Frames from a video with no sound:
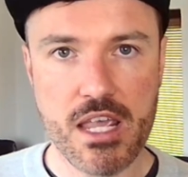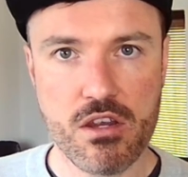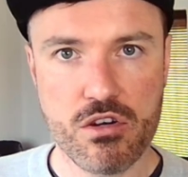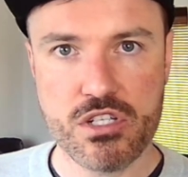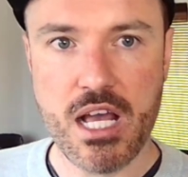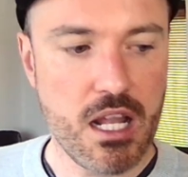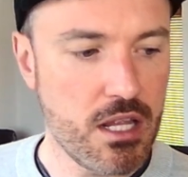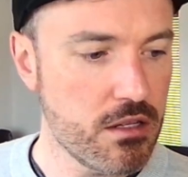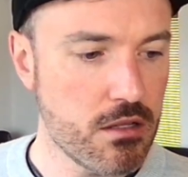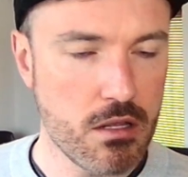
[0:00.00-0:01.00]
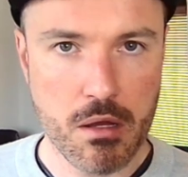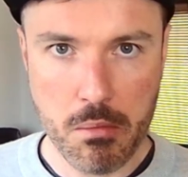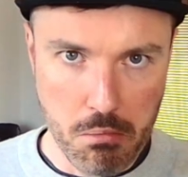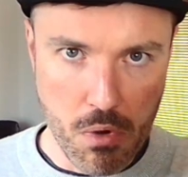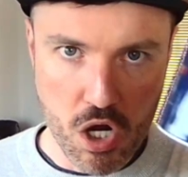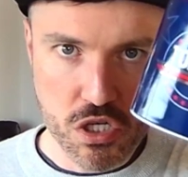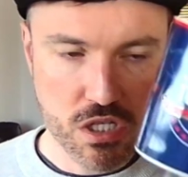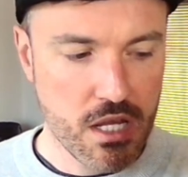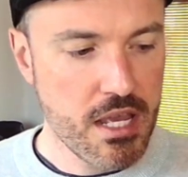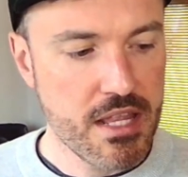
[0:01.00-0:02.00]
you're selling
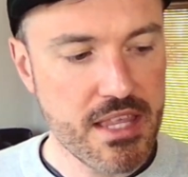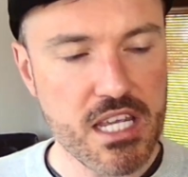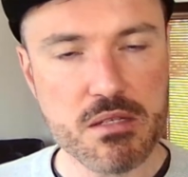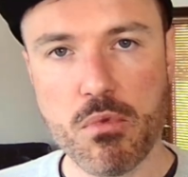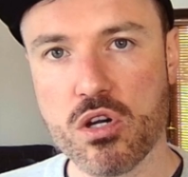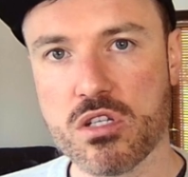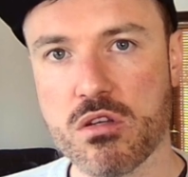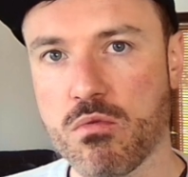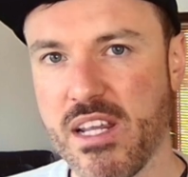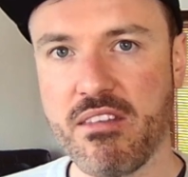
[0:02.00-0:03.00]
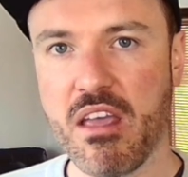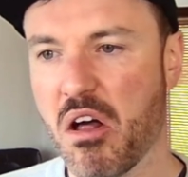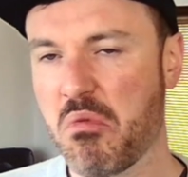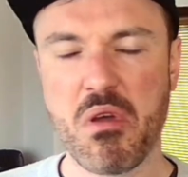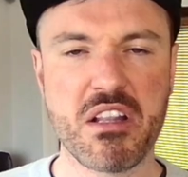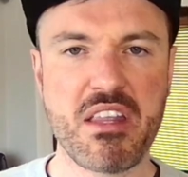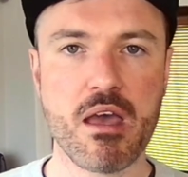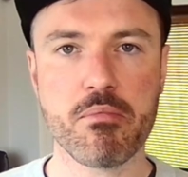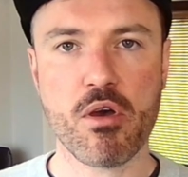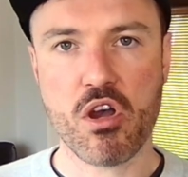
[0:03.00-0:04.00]
mugs. These mugs retail at
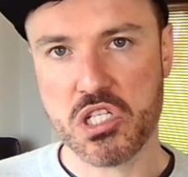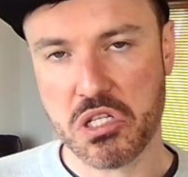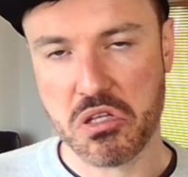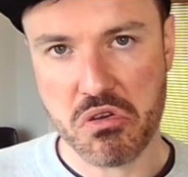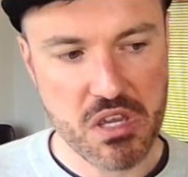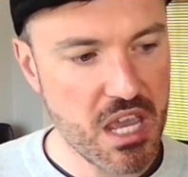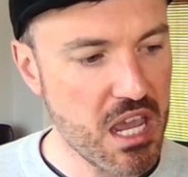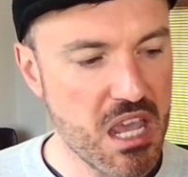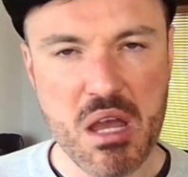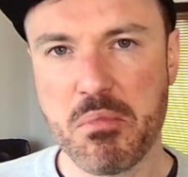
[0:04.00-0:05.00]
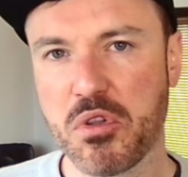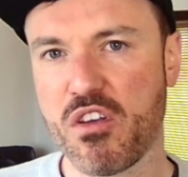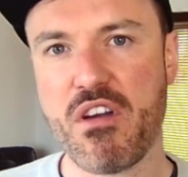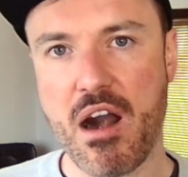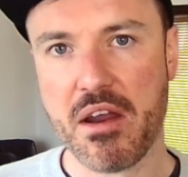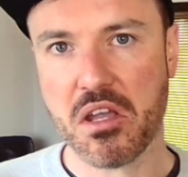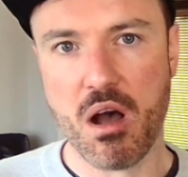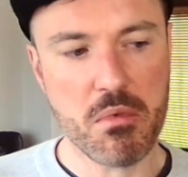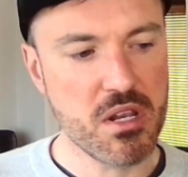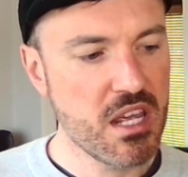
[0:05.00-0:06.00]
£10 in the UK, but they're very
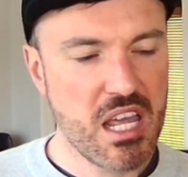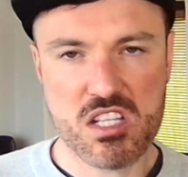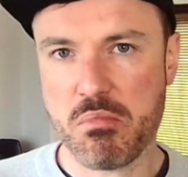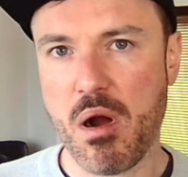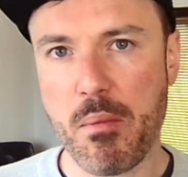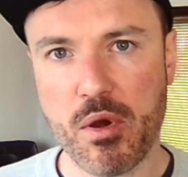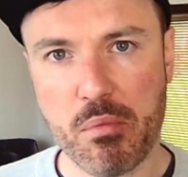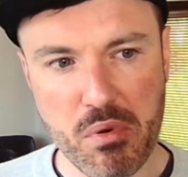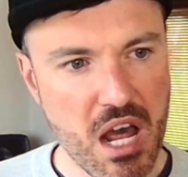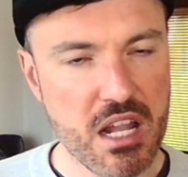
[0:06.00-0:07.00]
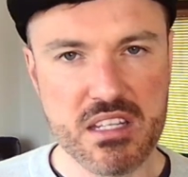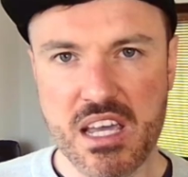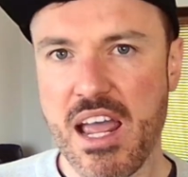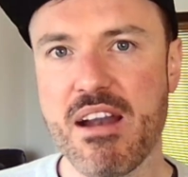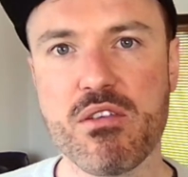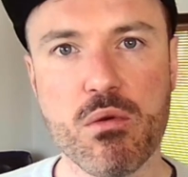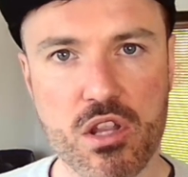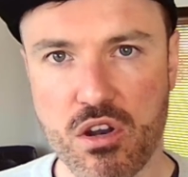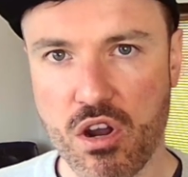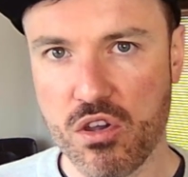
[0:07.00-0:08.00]
common. It's a popular brand. Everyone in
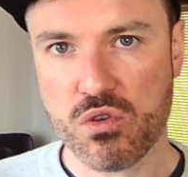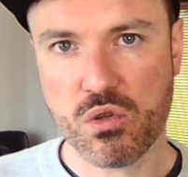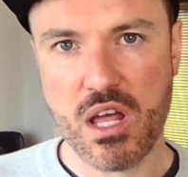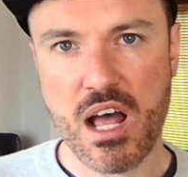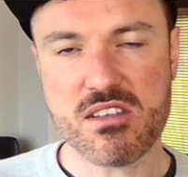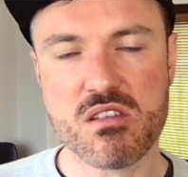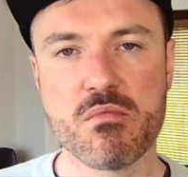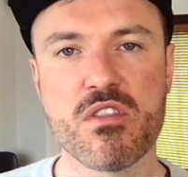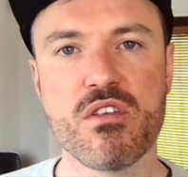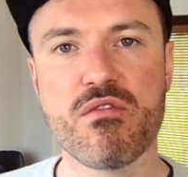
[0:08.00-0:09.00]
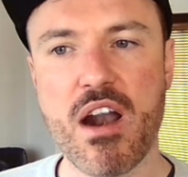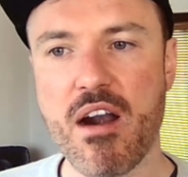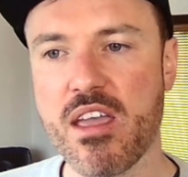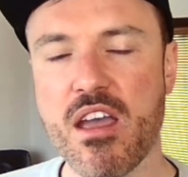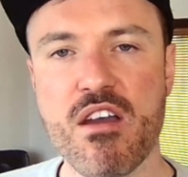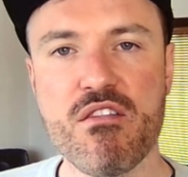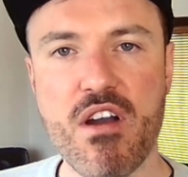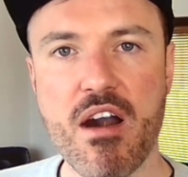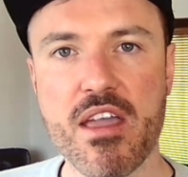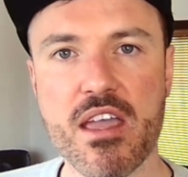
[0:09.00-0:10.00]
their household has them. They're very,
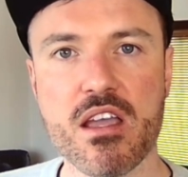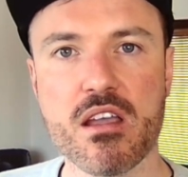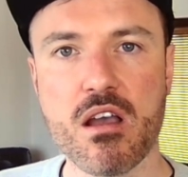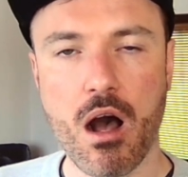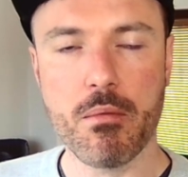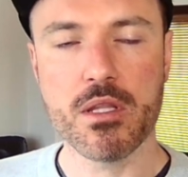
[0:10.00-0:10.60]
very common.